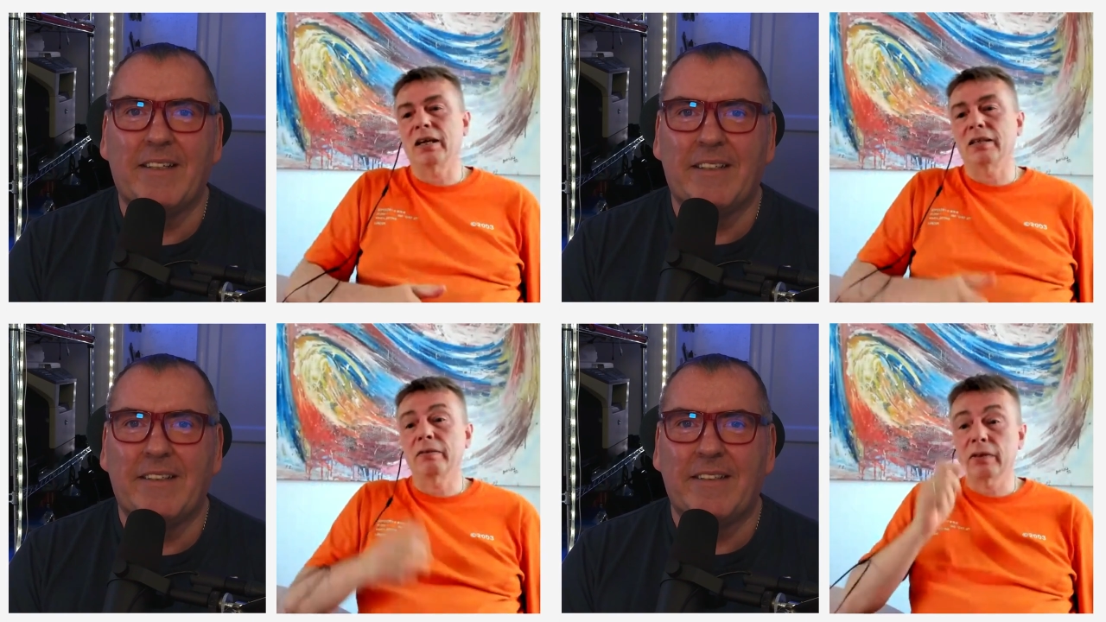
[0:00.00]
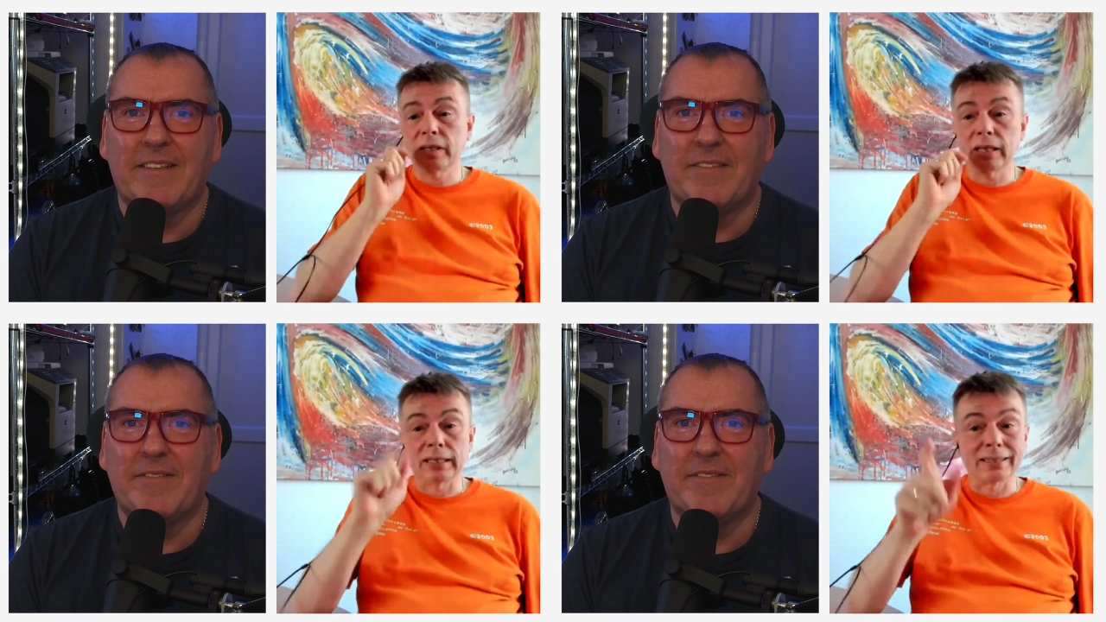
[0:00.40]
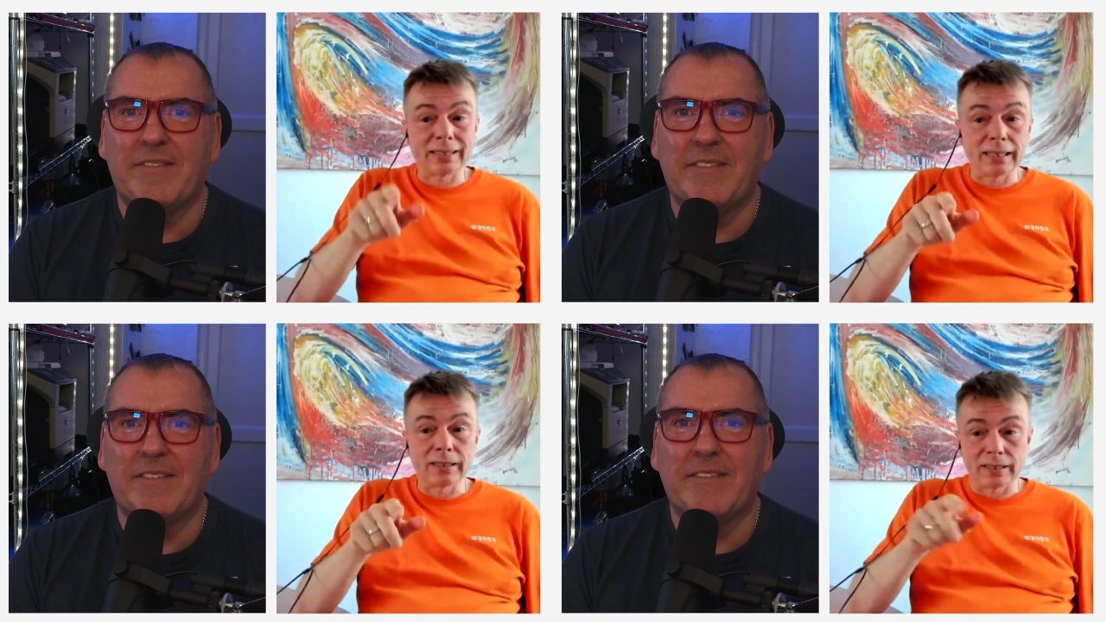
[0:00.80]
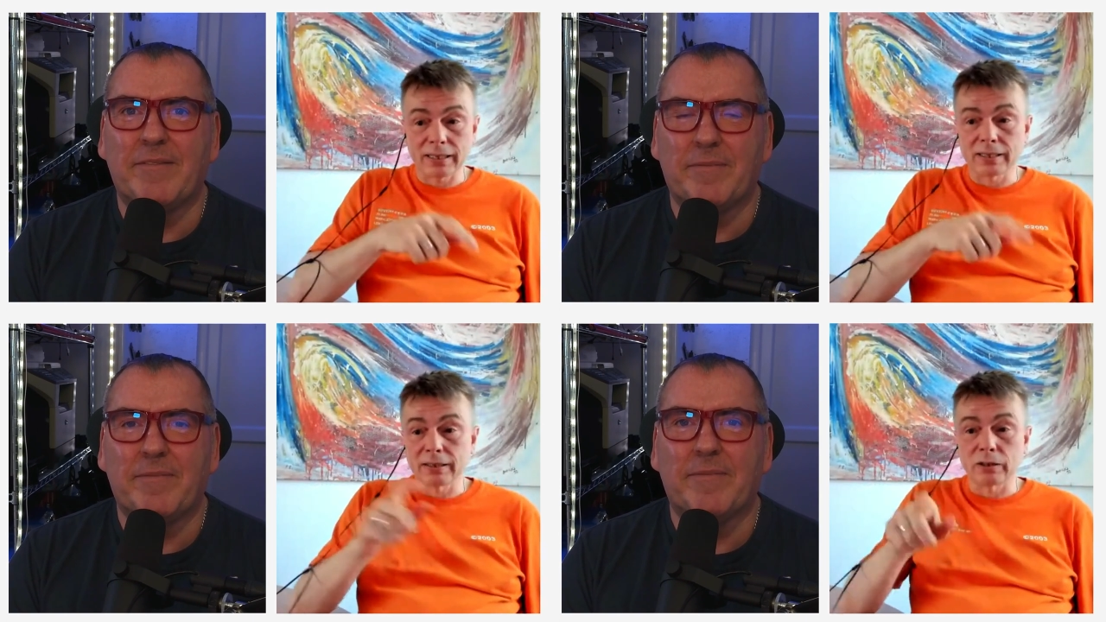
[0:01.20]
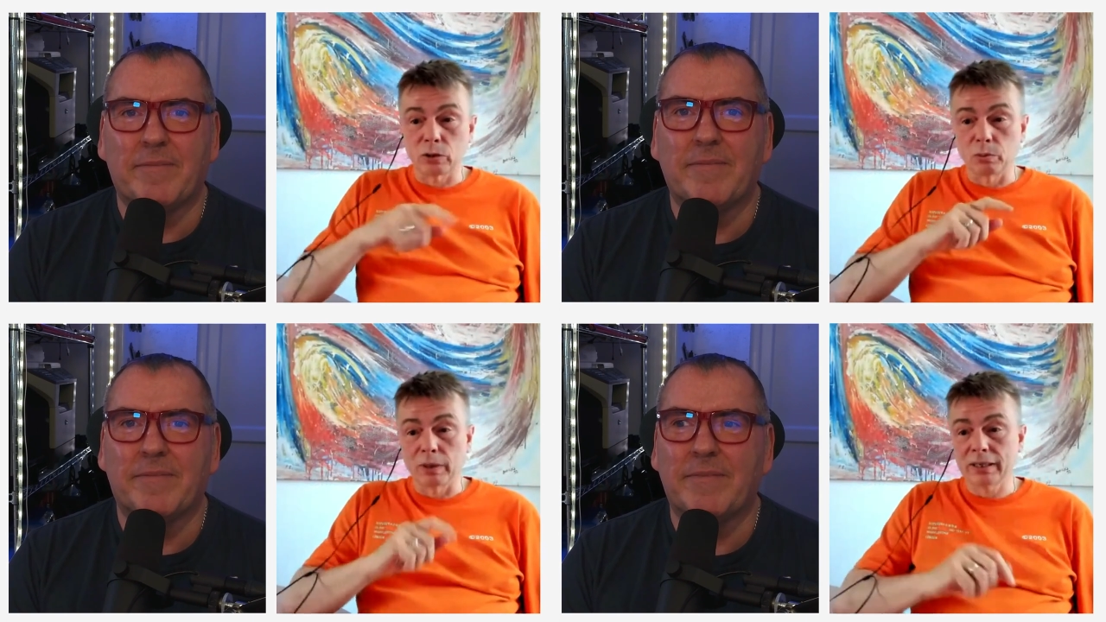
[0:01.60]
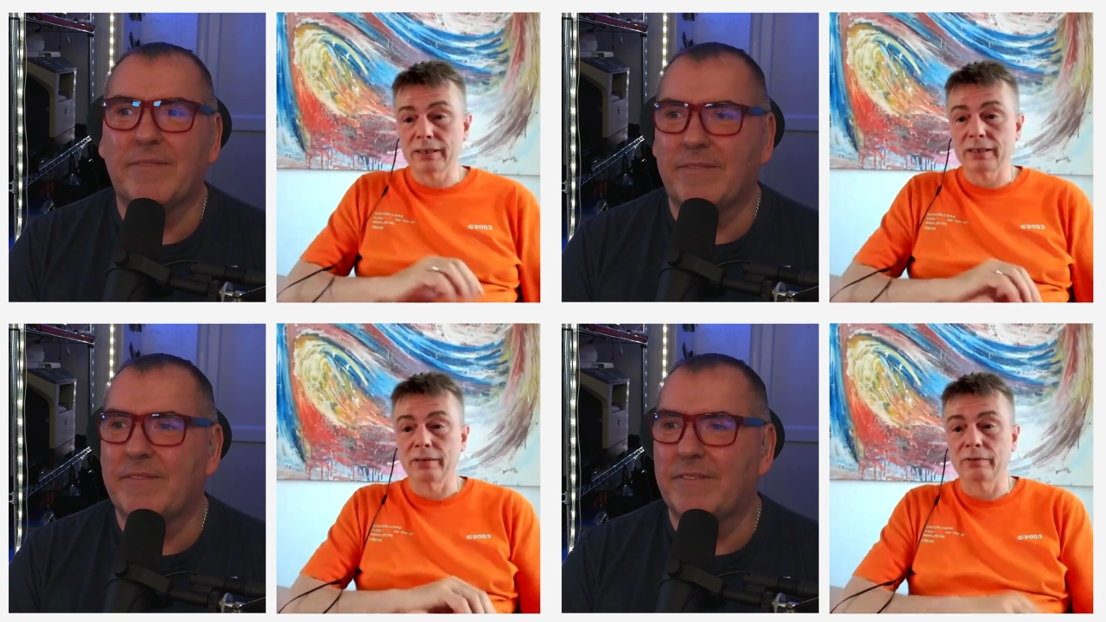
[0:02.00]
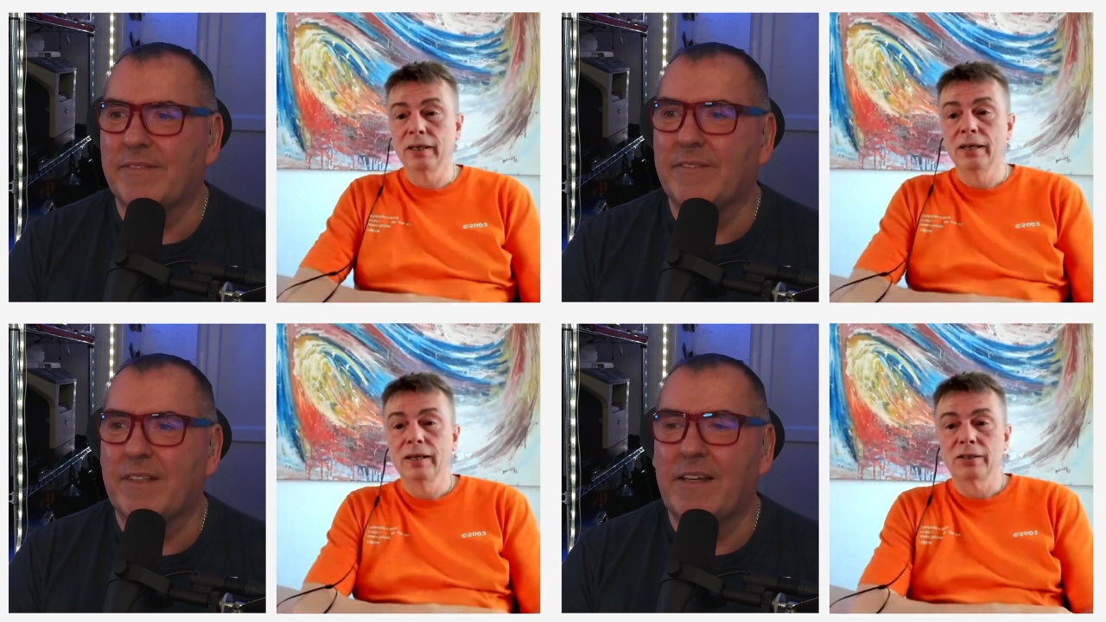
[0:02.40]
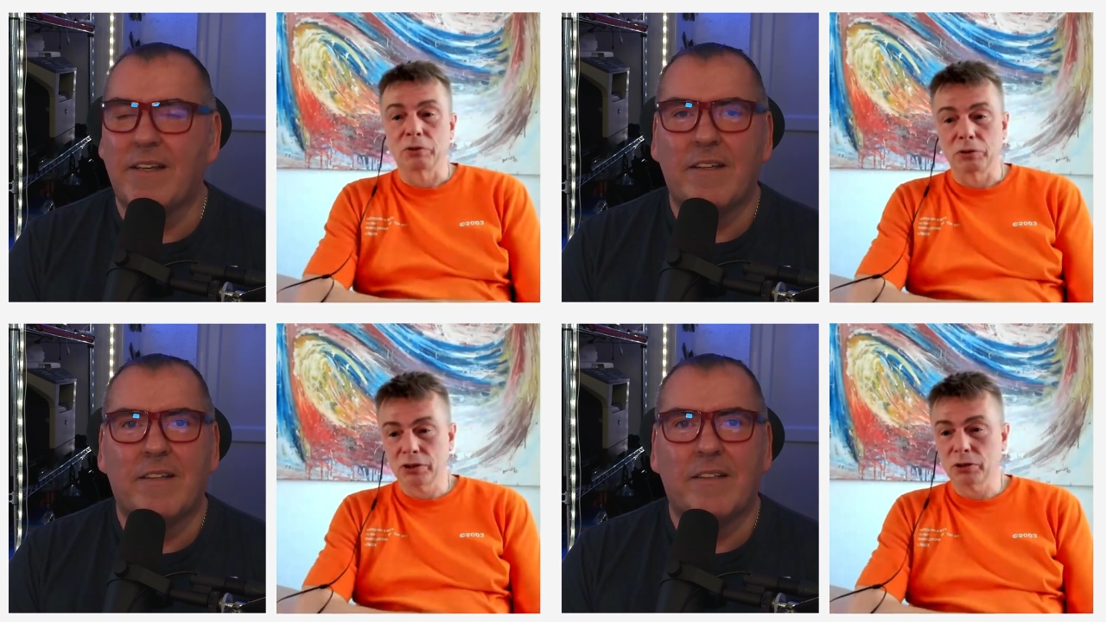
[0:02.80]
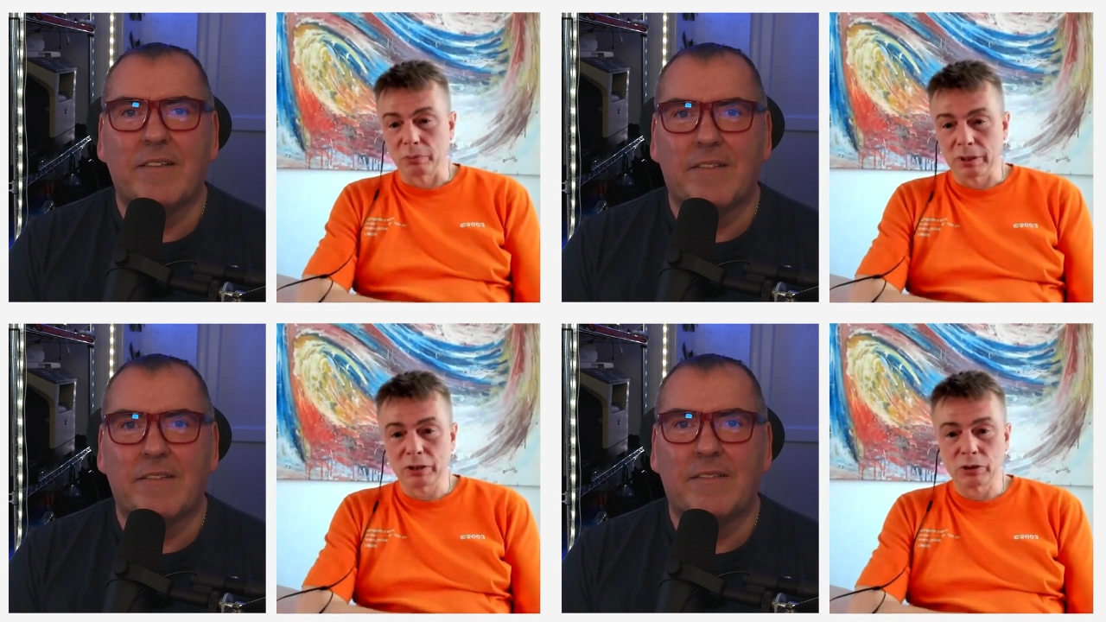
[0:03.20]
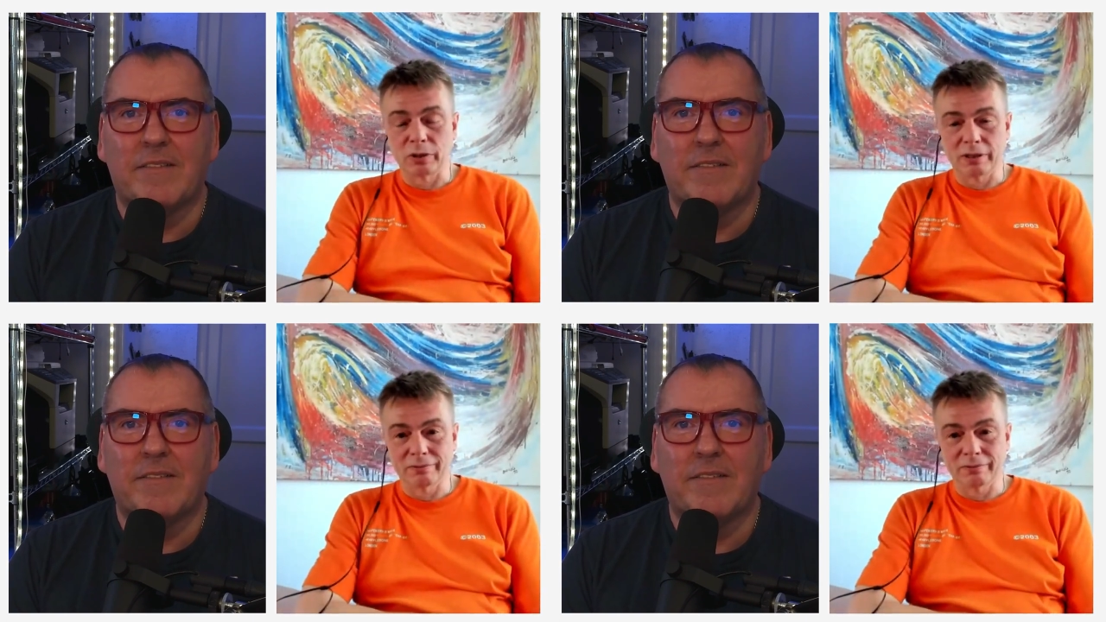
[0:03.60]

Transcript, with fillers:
Speaker 1: and, and, everything, and send send it to myself. So just to make